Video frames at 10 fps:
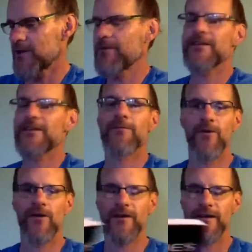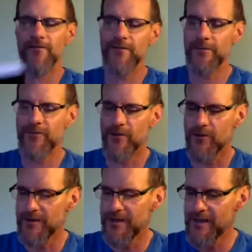So I picked up the book and I flipped
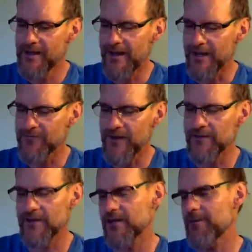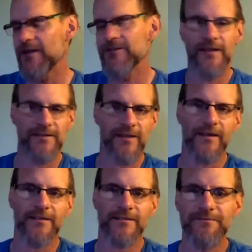through and I found it in about 10
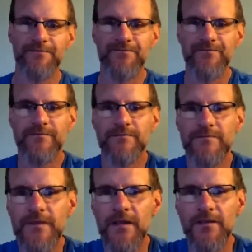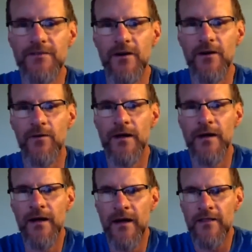seconds. So
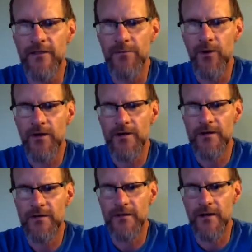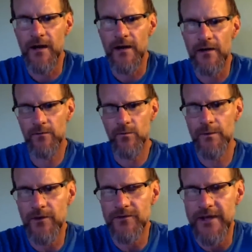the book, uh,
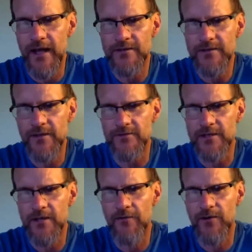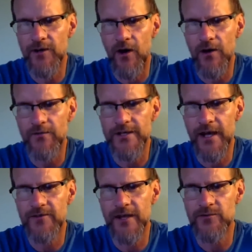one person asked, does it cover all of the
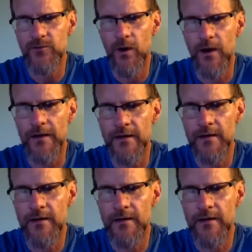XH1?